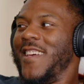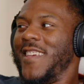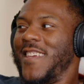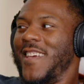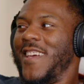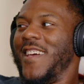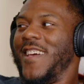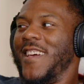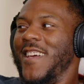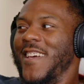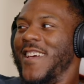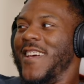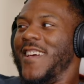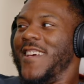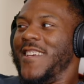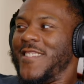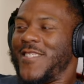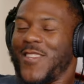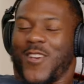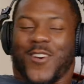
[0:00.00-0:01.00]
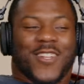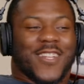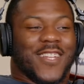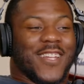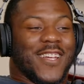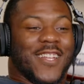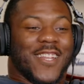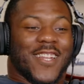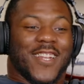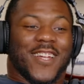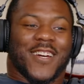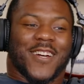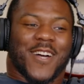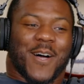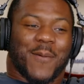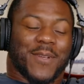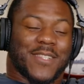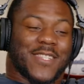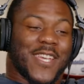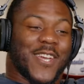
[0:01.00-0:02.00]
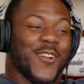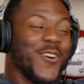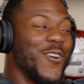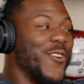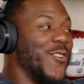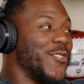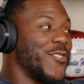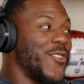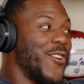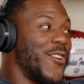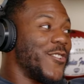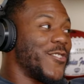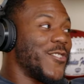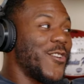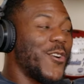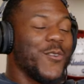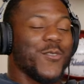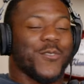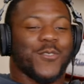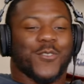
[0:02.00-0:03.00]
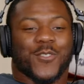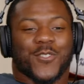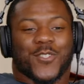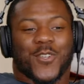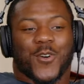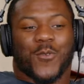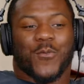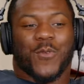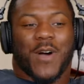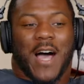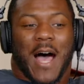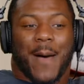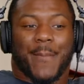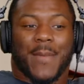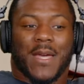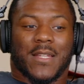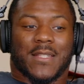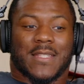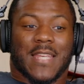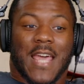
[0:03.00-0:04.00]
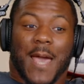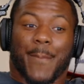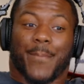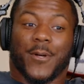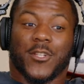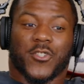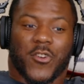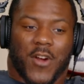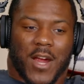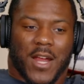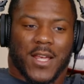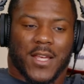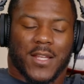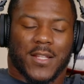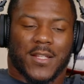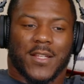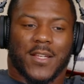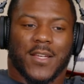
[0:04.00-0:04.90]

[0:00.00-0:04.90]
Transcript: you that. Yeah. So look. I'm going to tell you the whole joint. So I'm in Tampa training.